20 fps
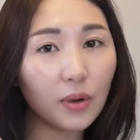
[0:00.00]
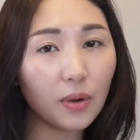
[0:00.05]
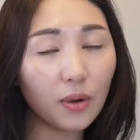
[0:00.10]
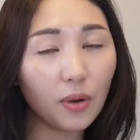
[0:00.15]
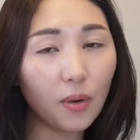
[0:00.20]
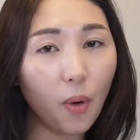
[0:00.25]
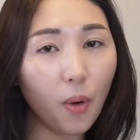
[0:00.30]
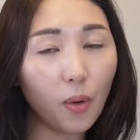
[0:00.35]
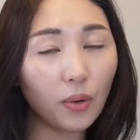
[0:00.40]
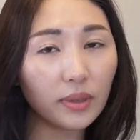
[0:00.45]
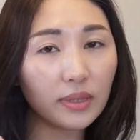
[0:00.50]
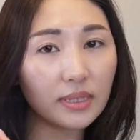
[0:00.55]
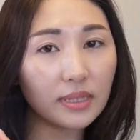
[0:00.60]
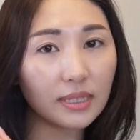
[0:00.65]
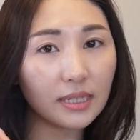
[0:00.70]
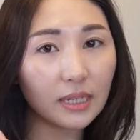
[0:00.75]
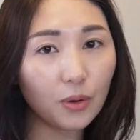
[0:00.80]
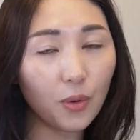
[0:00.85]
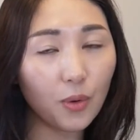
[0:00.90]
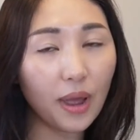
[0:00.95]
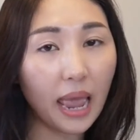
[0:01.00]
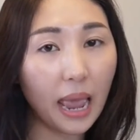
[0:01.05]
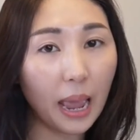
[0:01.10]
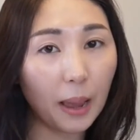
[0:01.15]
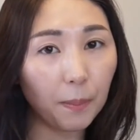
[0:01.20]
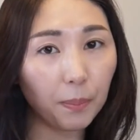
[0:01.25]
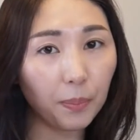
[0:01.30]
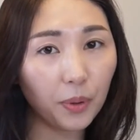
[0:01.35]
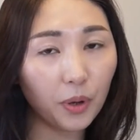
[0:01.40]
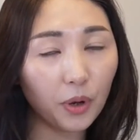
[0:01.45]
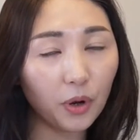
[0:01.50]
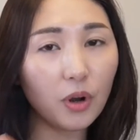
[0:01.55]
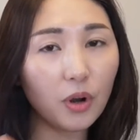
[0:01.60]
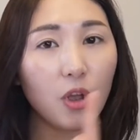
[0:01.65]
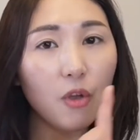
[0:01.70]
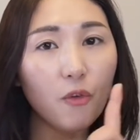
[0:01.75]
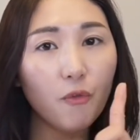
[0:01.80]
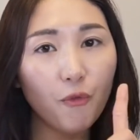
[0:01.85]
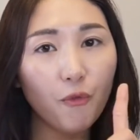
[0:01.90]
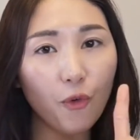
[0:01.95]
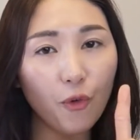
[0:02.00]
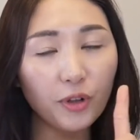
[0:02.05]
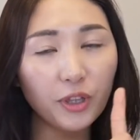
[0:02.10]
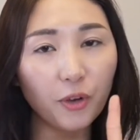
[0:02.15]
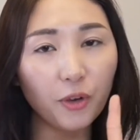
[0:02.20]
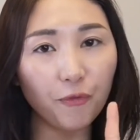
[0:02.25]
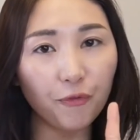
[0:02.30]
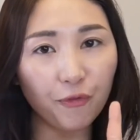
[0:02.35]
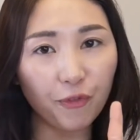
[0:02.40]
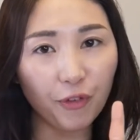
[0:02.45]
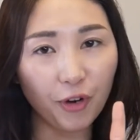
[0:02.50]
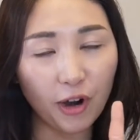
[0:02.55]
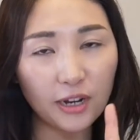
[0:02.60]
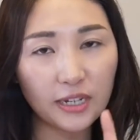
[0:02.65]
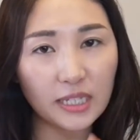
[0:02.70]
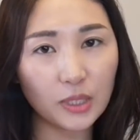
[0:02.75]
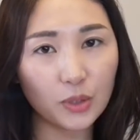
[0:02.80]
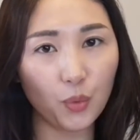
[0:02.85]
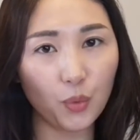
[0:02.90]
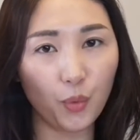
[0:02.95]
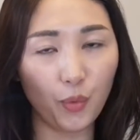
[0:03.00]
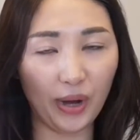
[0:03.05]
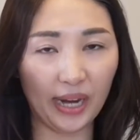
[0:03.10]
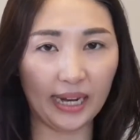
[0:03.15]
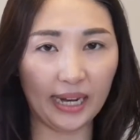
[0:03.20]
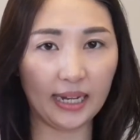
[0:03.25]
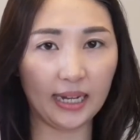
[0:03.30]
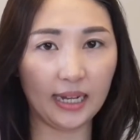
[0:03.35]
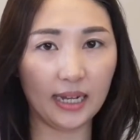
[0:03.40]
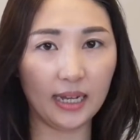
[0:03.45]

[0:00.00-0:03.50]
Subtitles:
code 0 ampoule for the first week,